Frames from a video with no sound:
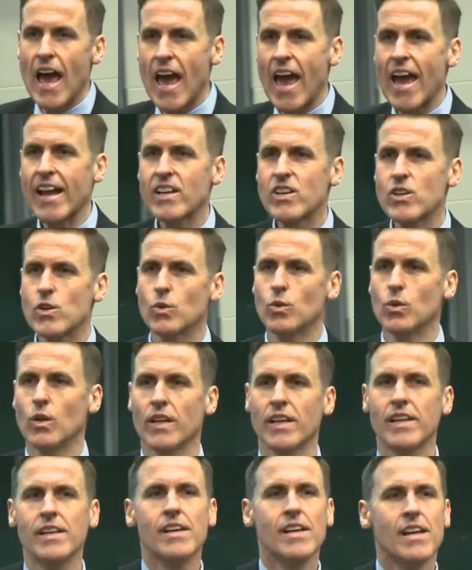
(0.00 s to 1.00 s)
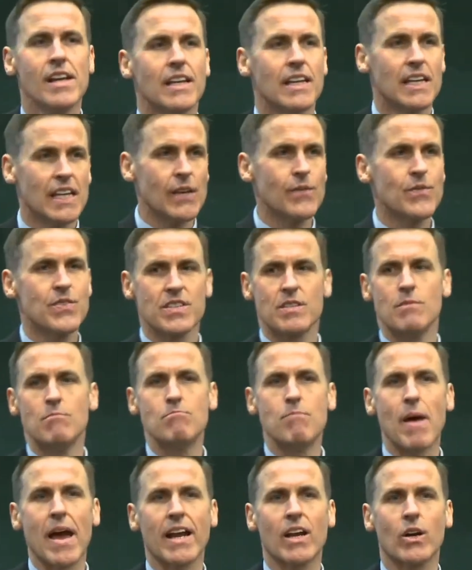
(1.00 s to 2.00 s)
actually gives some
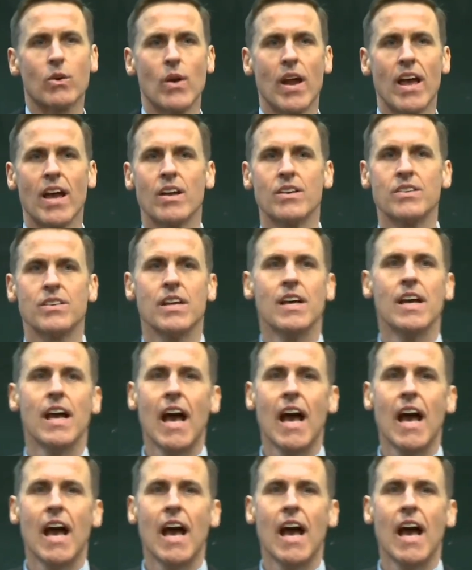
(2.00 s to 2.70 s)
background